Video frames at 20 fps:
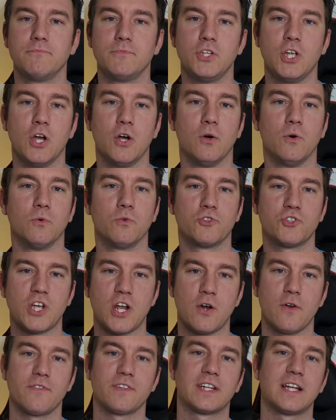you know,
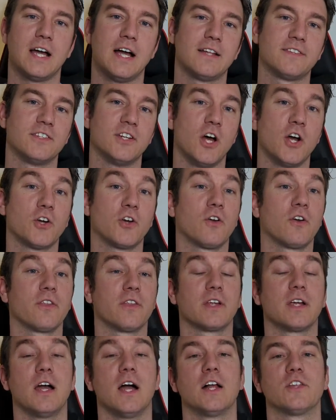Shadow of the Gods and Hunger
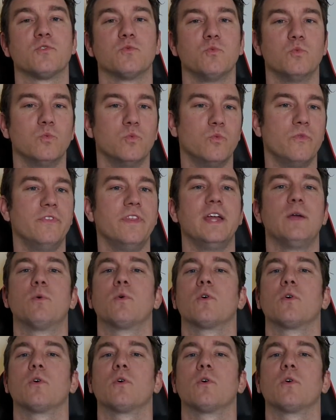of the Gods, they